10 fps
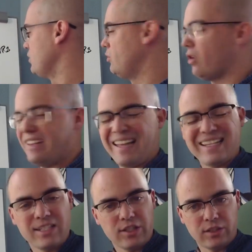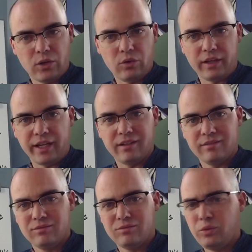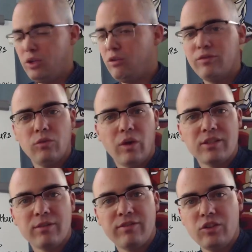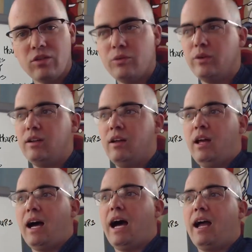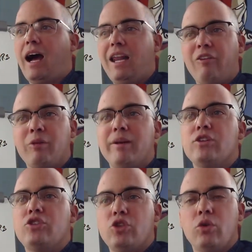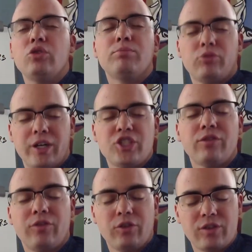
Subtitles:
who are in that slow lane? We don't want to feel, I highly recommend don't pressure for the